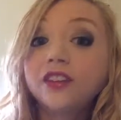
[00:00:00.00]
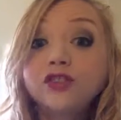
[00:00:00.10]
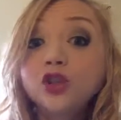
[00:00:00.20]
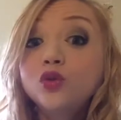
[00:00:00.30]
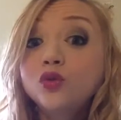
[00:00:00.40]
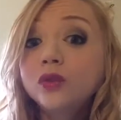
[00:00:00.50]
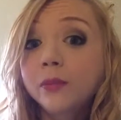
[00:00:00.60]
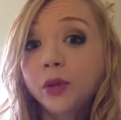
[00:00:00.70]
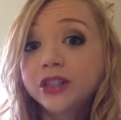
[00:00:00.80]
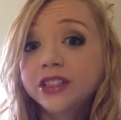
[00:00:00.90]
if you
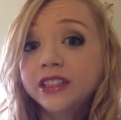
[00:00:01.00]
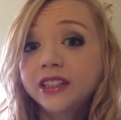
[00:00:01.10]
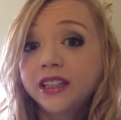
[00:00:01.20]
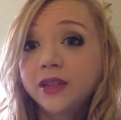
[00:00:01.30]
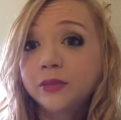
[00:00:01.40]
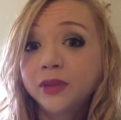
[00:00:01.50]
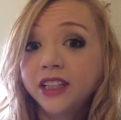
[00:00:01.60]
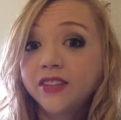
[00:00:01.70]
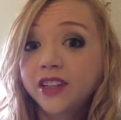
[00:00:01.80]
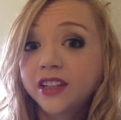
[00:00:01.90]
personally
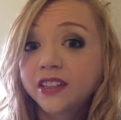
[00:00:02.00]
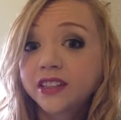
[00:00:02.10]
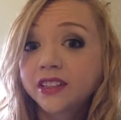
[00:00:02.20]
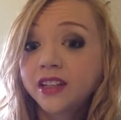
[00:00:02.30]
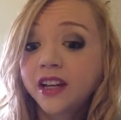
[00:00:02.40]
believe this